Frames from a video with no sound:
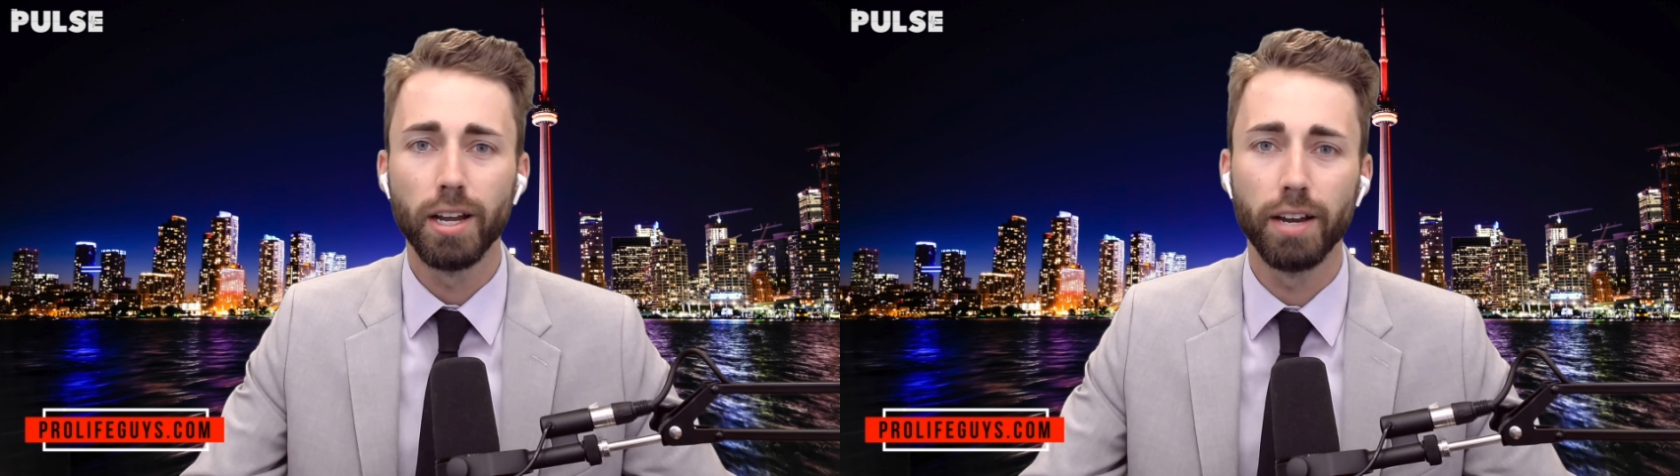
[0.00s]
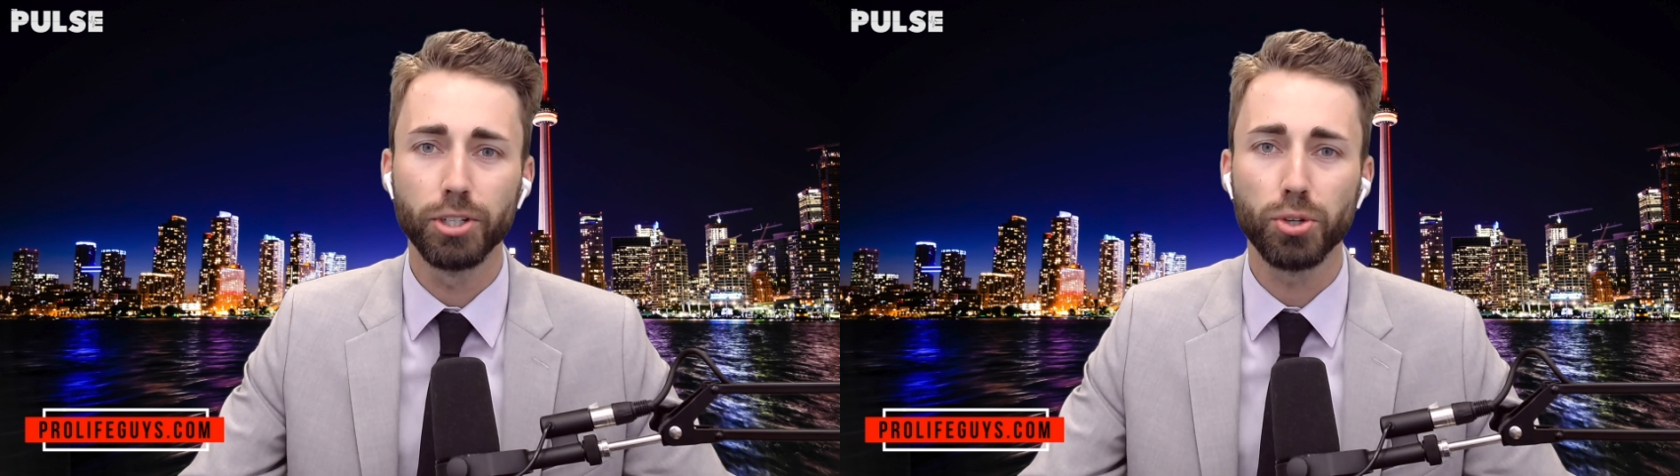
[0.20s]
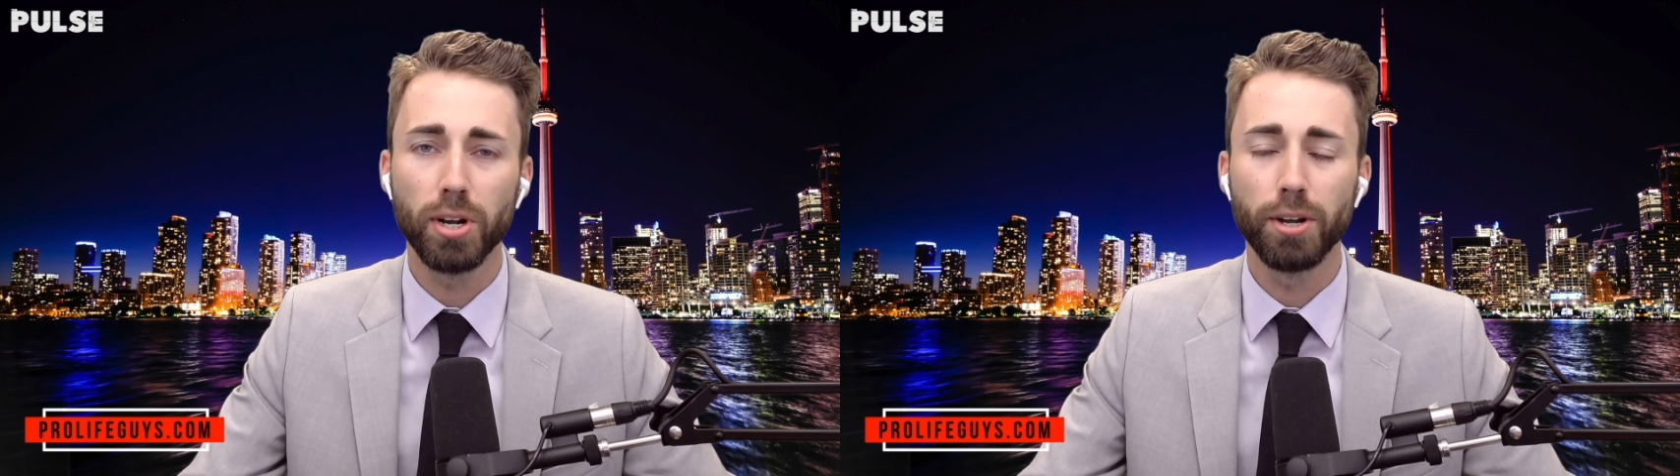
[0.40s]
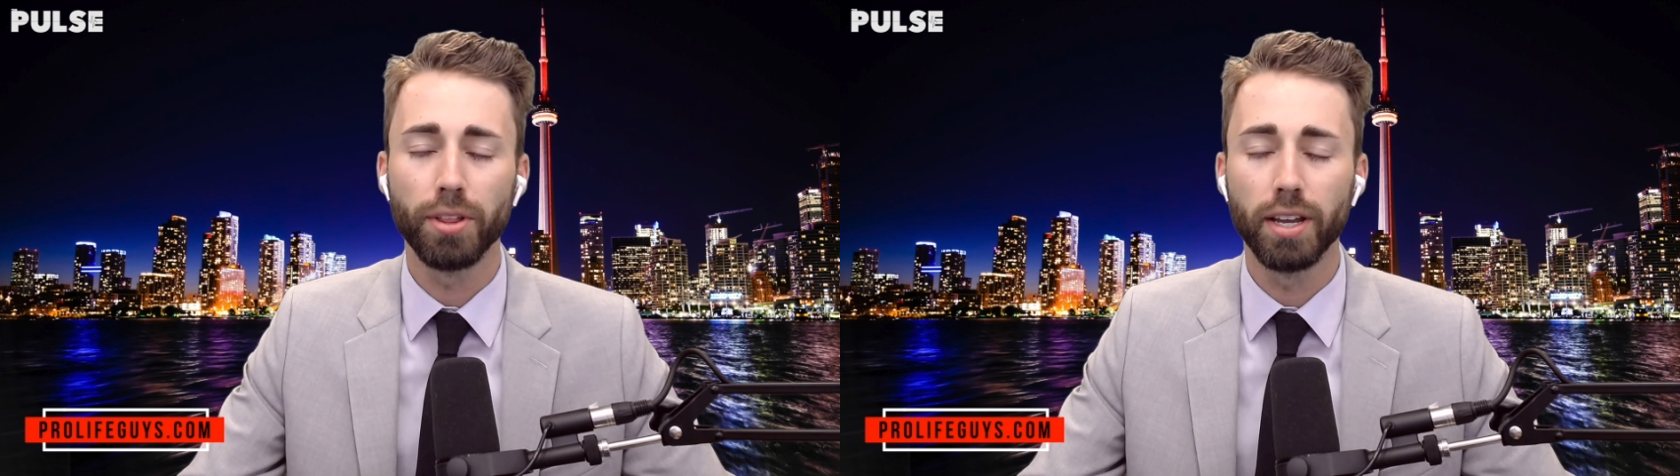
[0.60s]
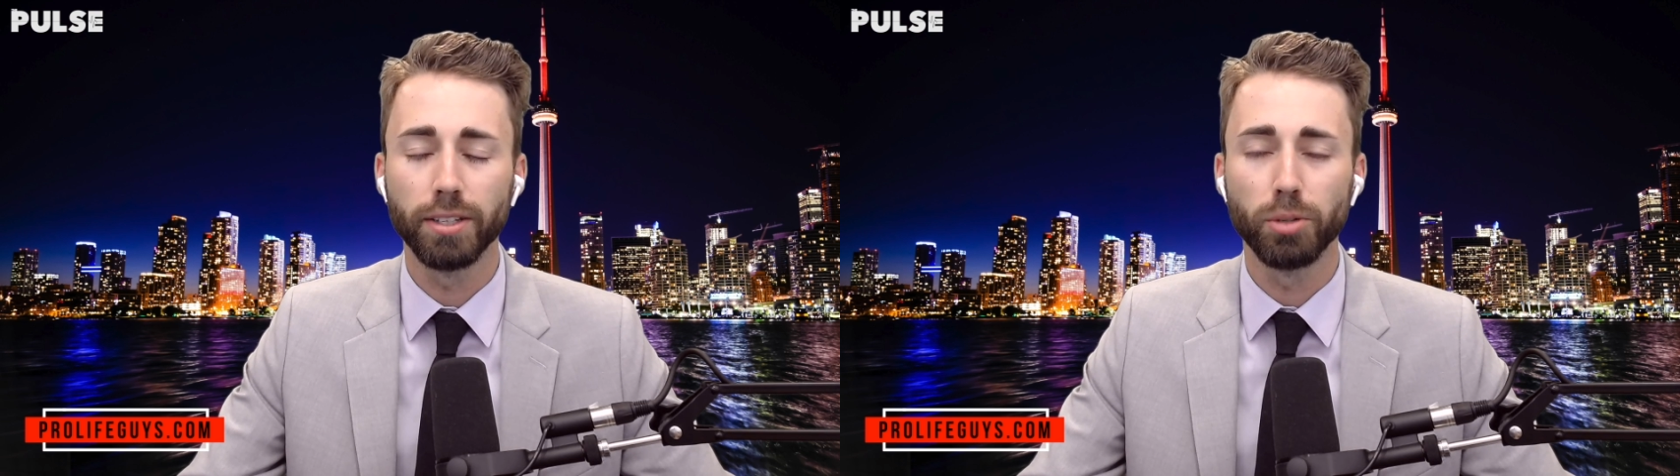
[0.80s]
of a child
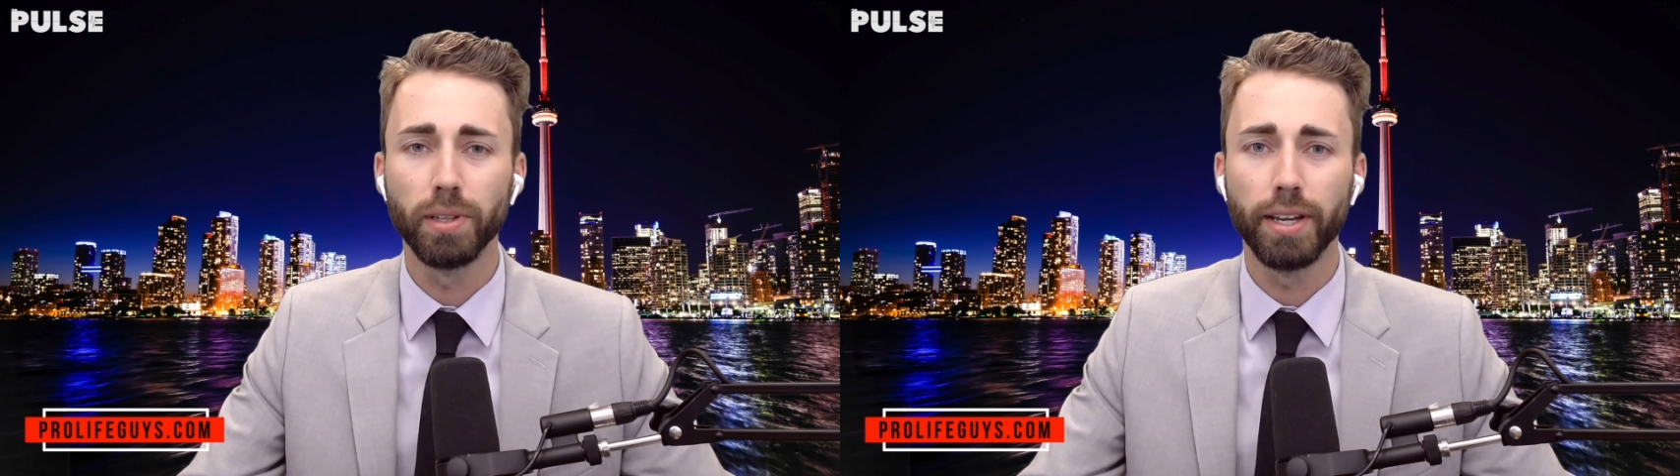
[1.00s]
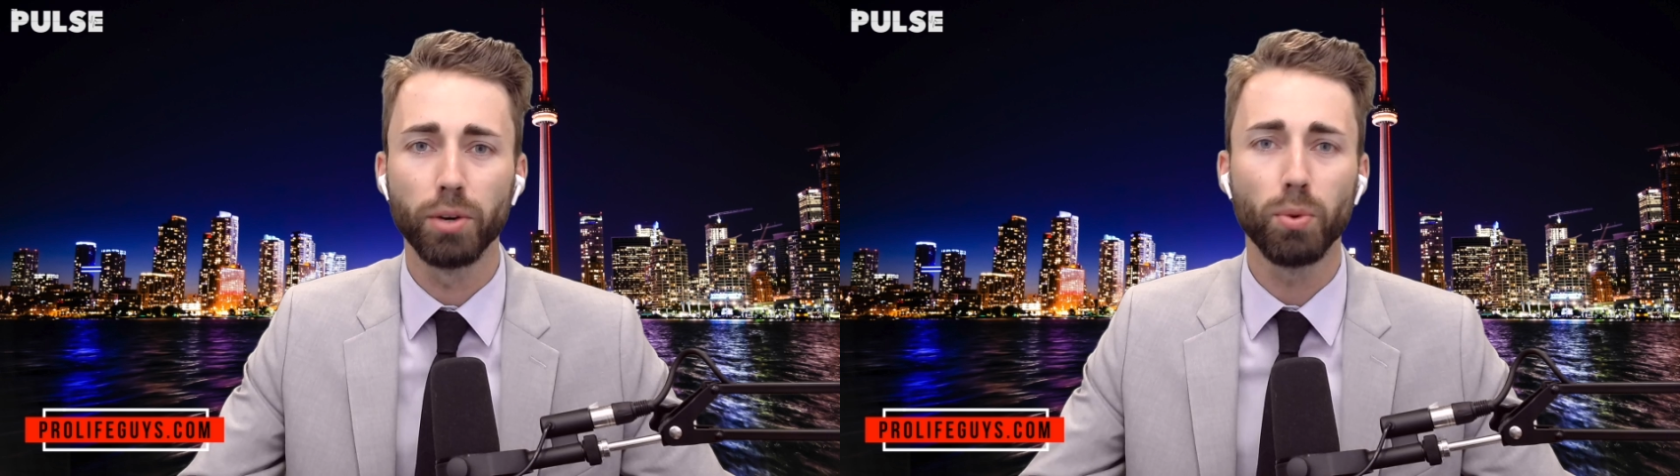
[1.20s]
a little bit later?